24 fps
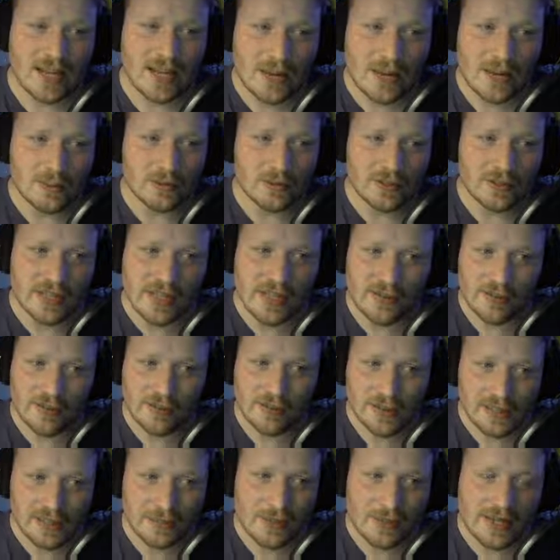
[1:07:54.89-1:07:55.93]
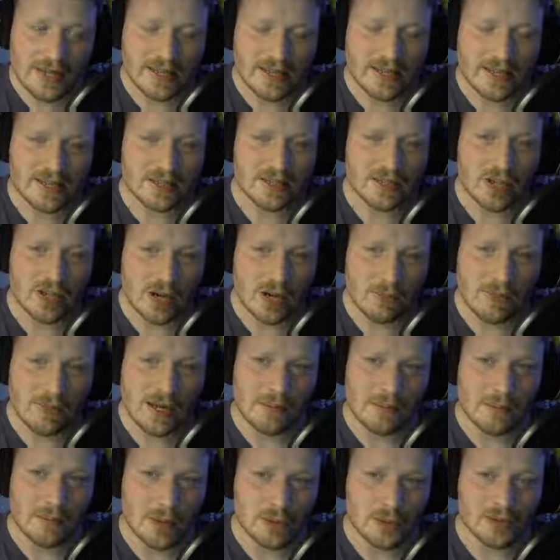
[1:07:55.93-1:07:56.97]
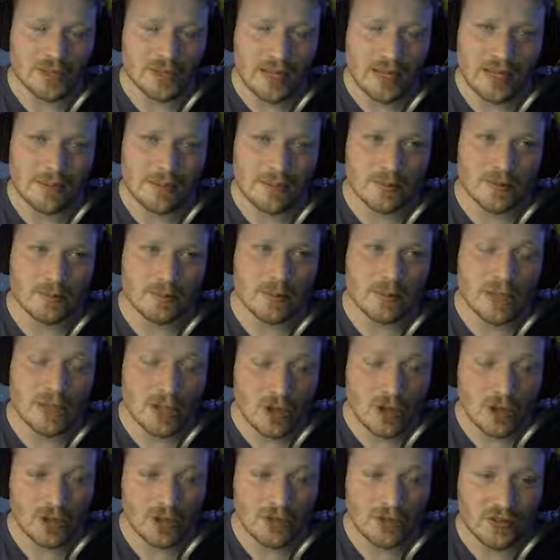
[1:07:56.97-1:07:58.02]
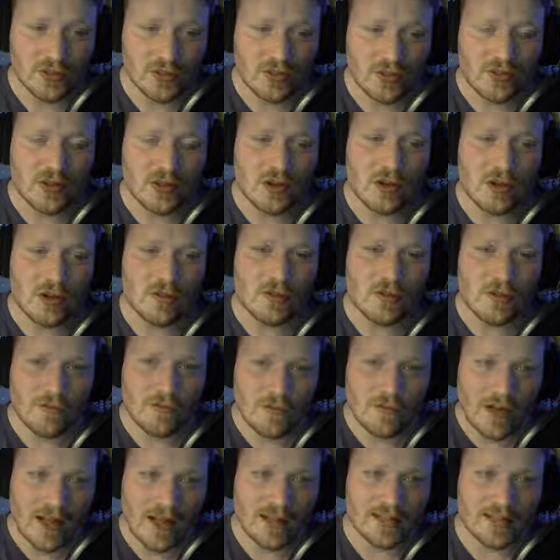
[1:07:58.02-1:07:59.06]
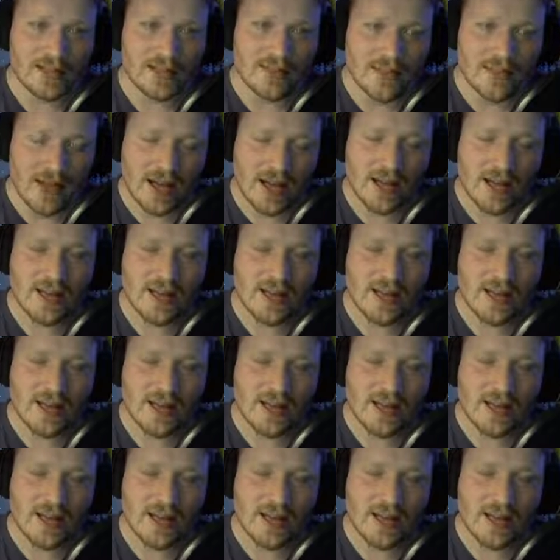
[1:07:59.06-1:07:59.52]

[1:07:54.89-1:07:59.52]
will never really make it to combat most games because of the fact that